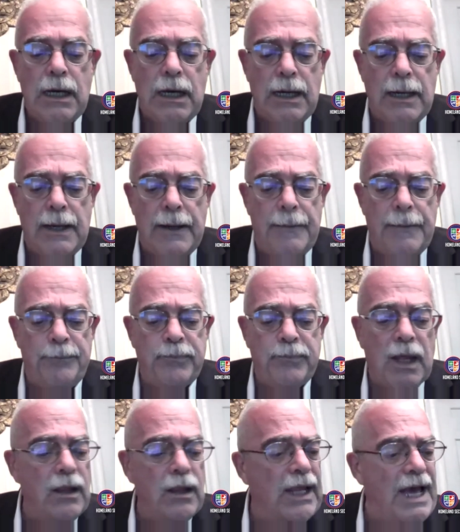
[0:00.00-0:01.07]
Um,
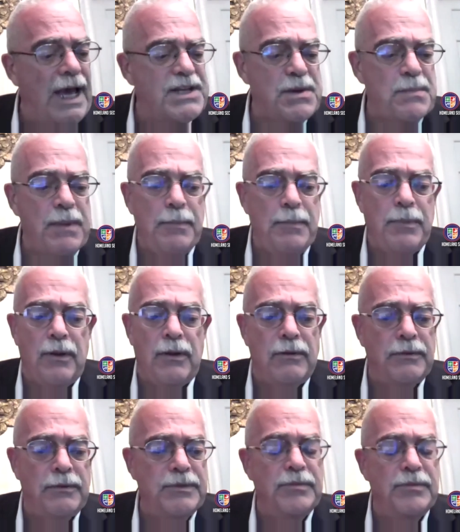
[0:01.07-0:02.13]
lots of
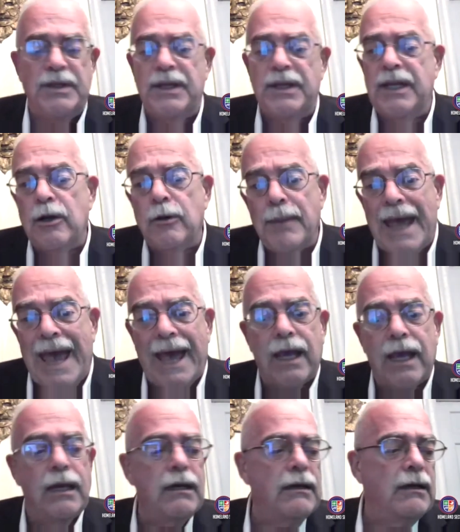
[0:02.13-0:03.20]
people didn't hear
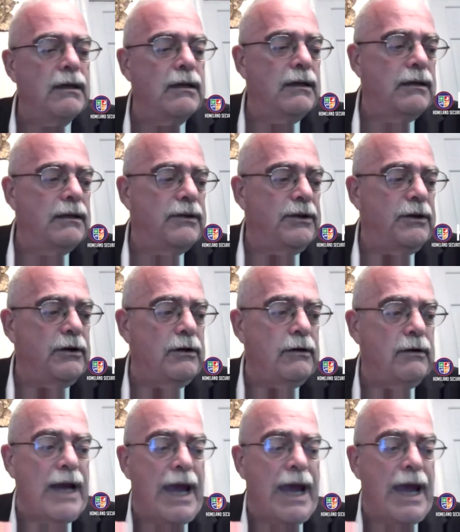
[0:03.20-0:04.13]
back. Their